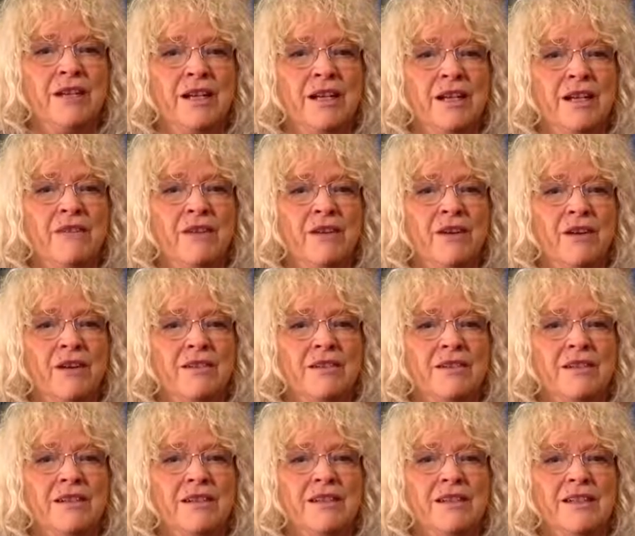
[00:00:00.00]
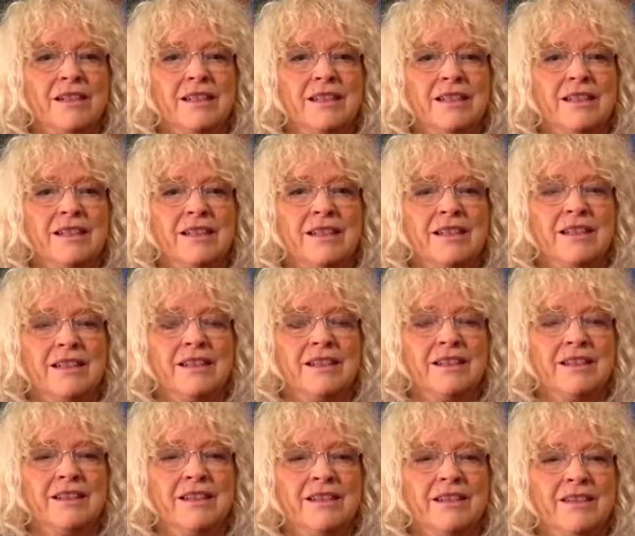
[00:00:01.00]
Yvonne.
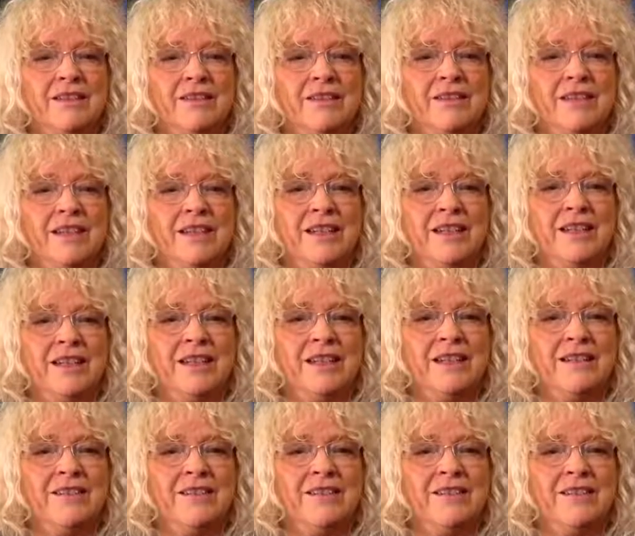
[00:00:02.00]
Good evening.